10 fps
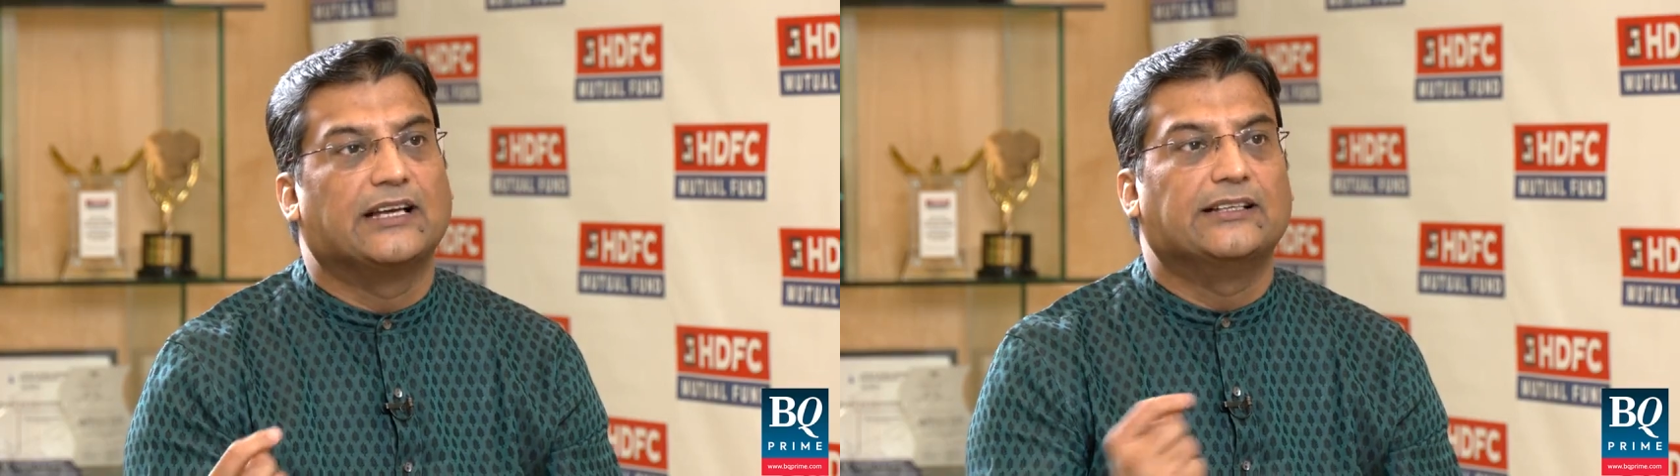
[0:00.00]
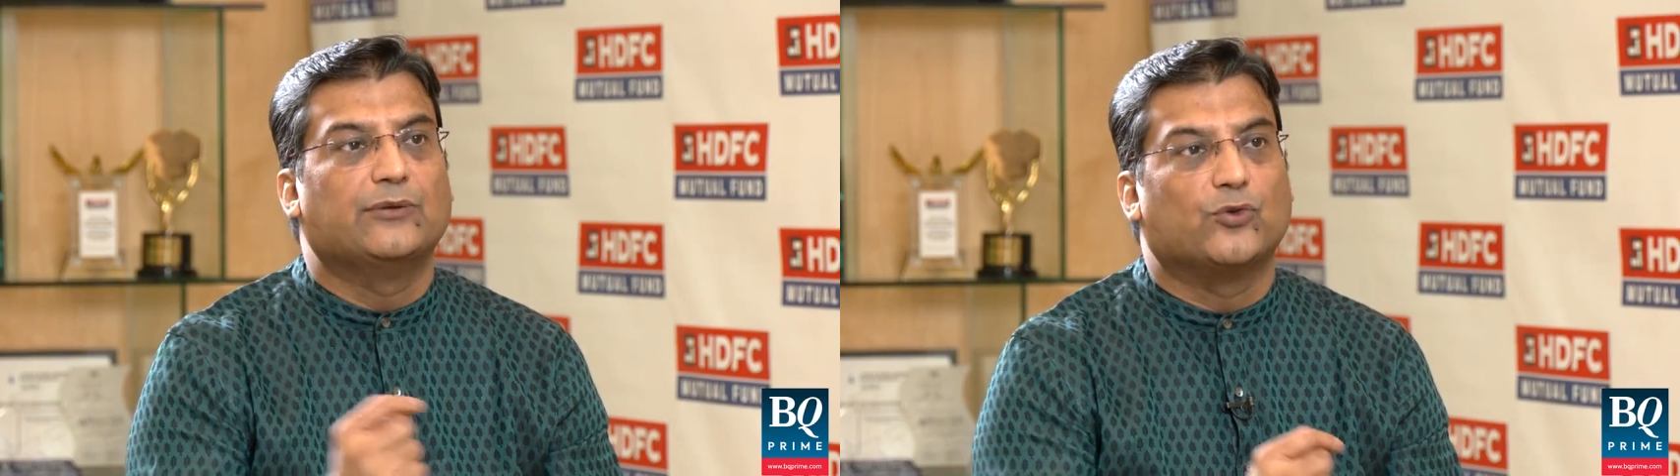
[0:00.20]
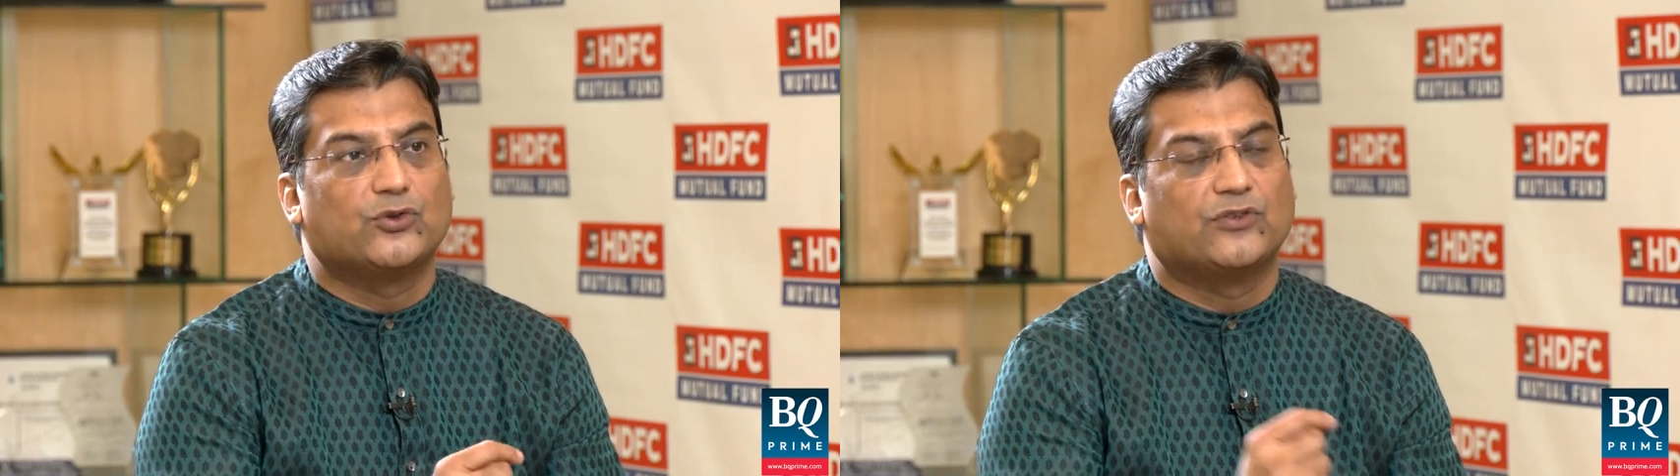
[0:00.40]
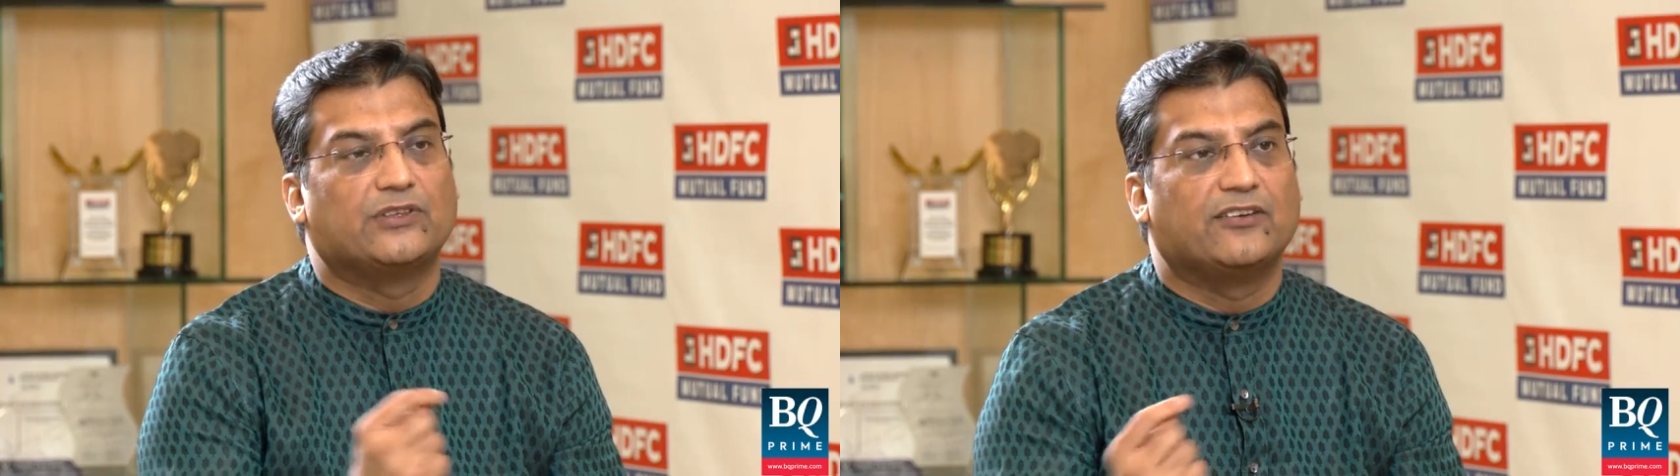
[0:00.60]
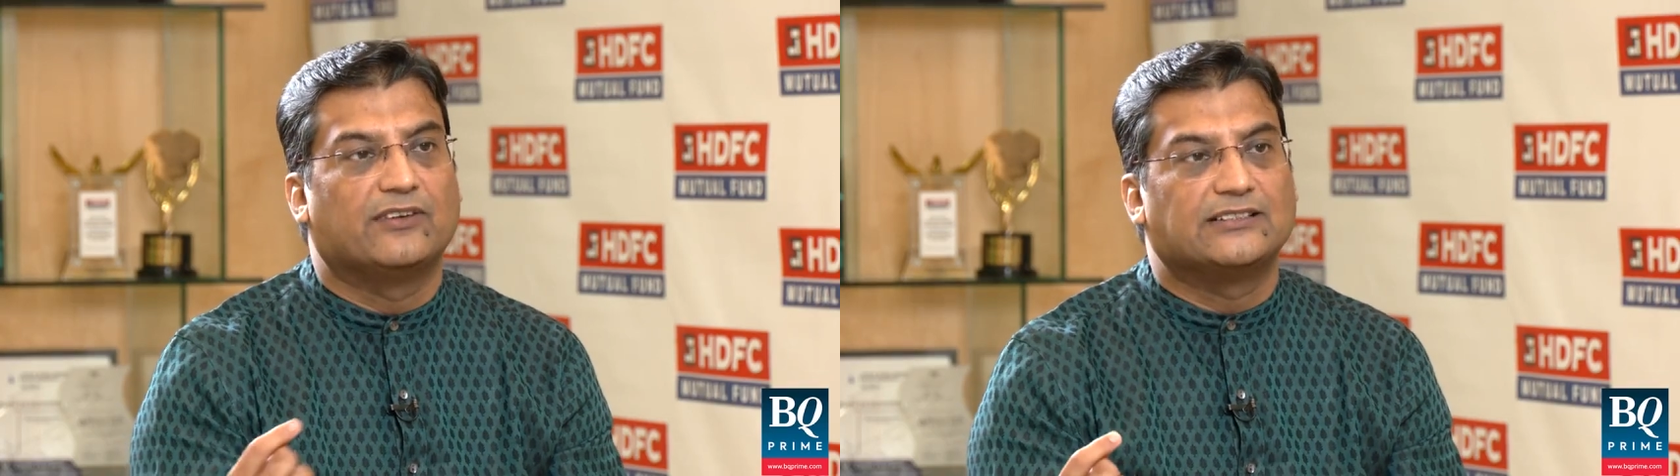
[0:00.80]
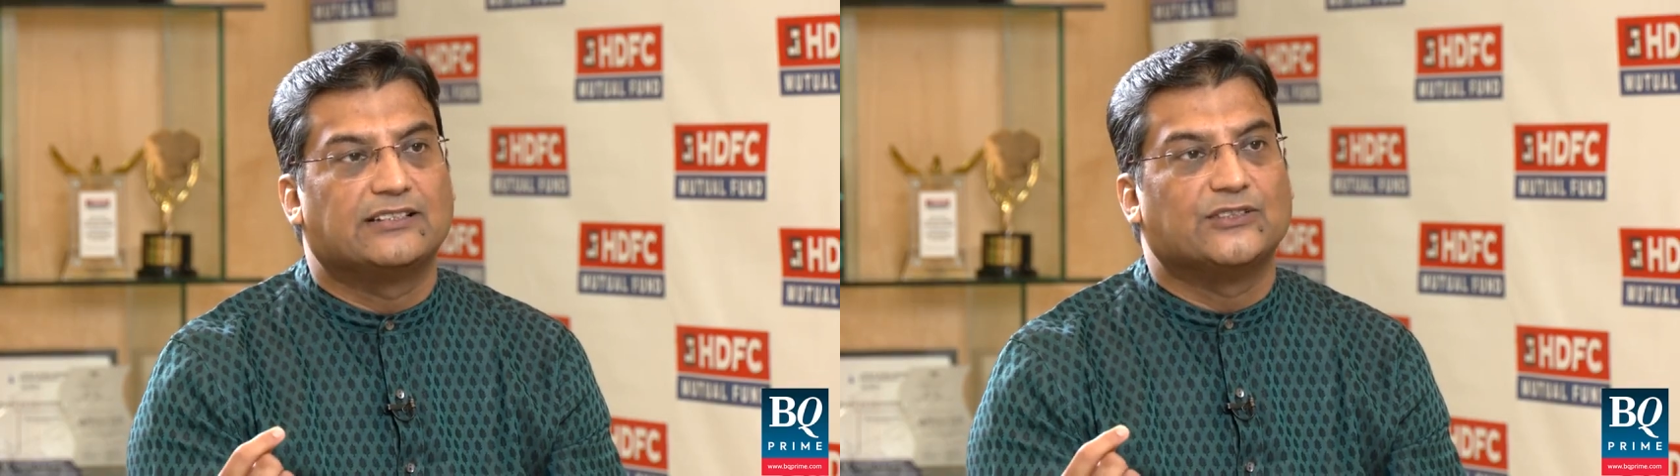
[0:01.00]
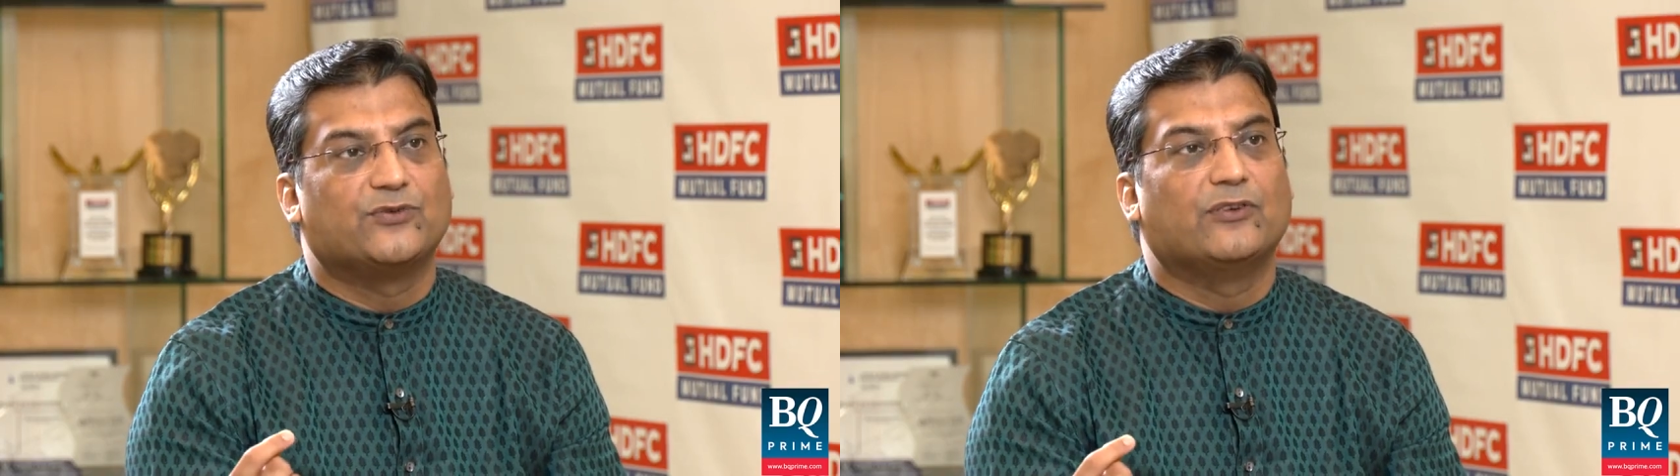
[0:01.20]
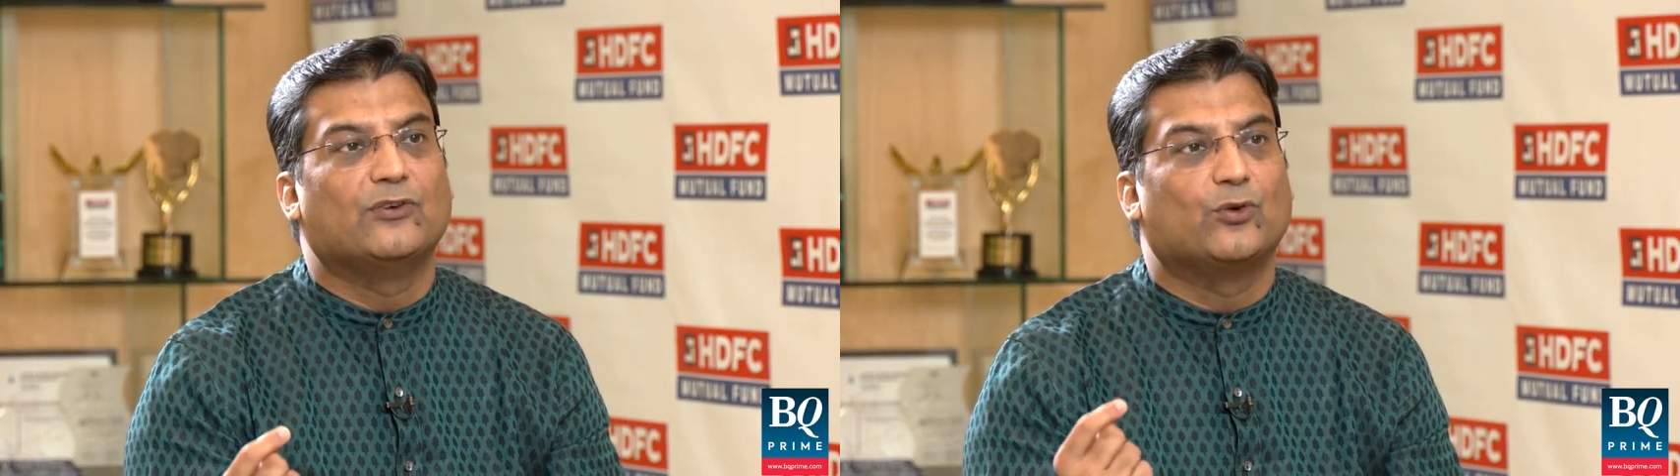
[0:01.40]
I think most of the investors,
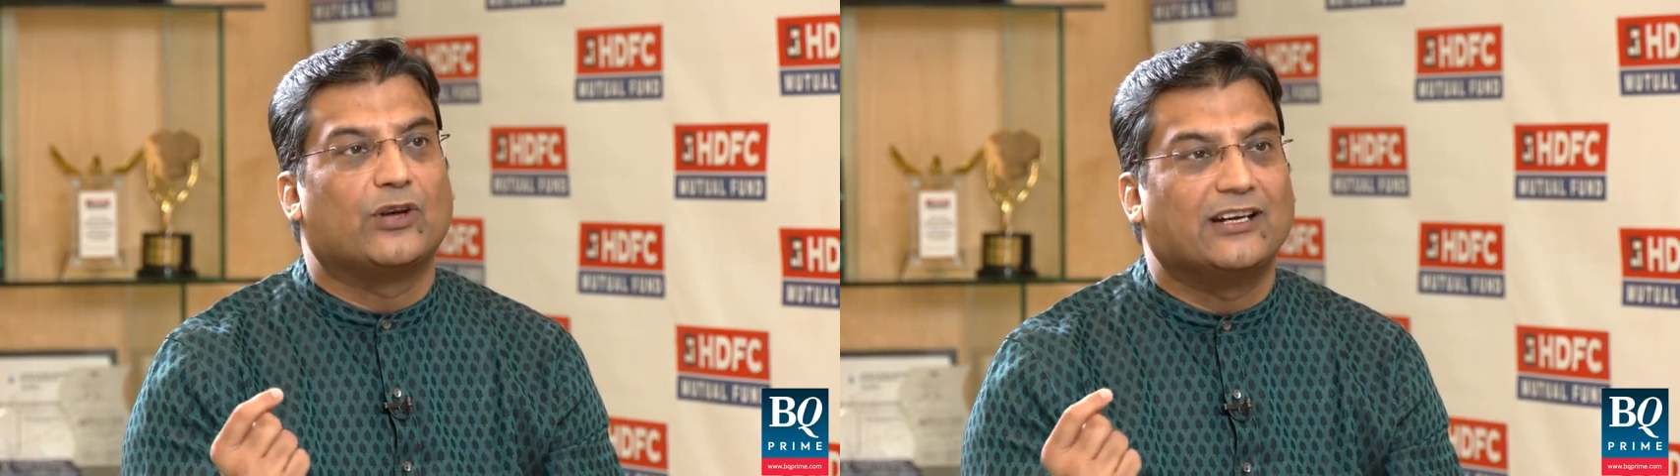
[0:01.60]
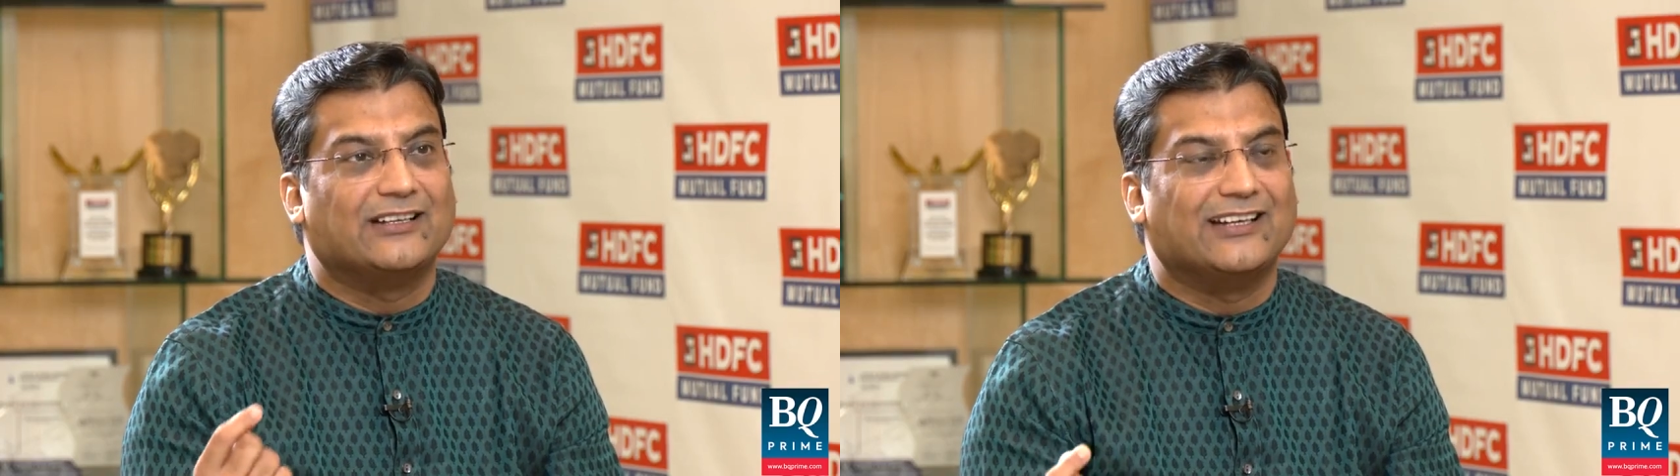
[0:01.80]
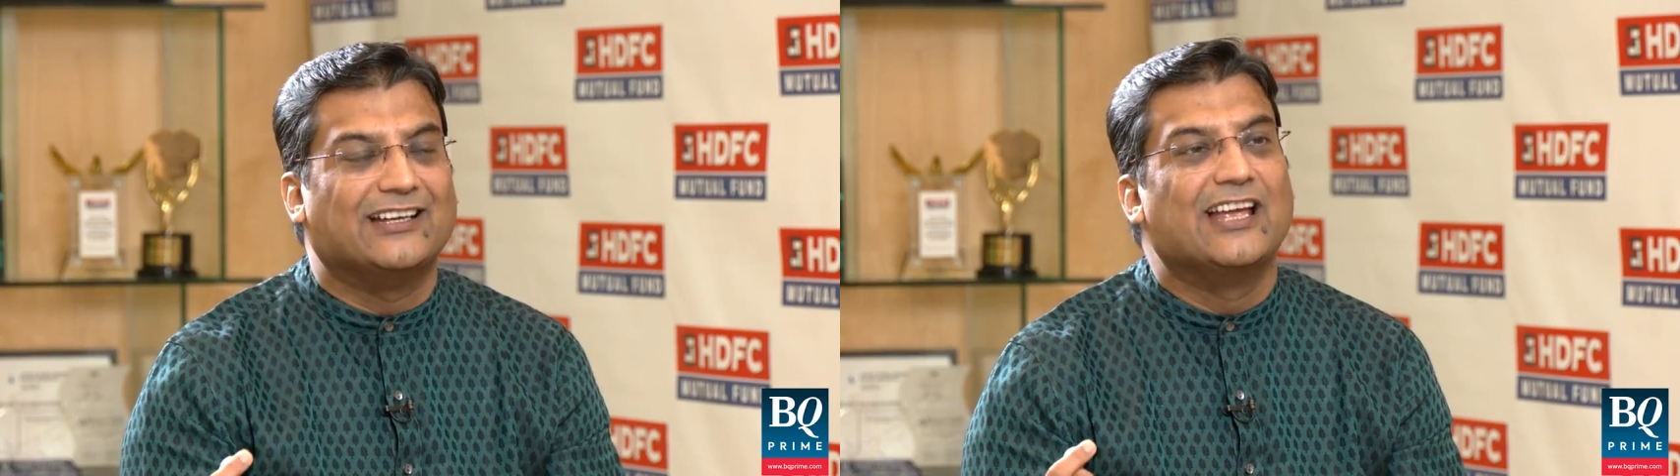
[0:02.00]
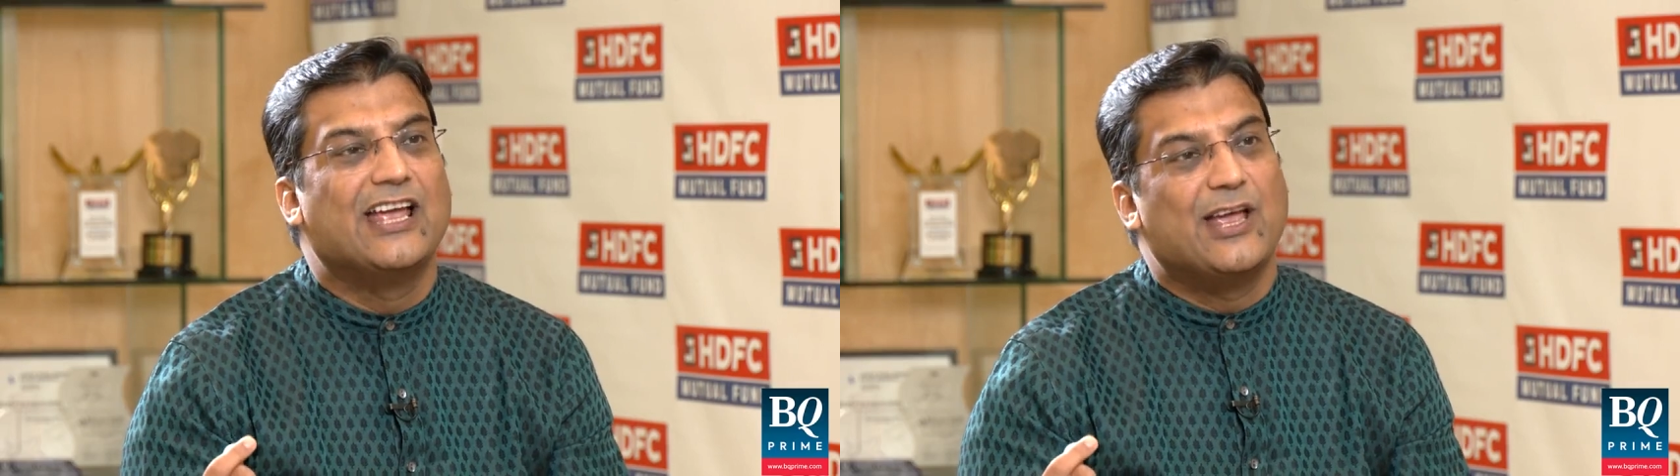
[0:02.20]
when we look at the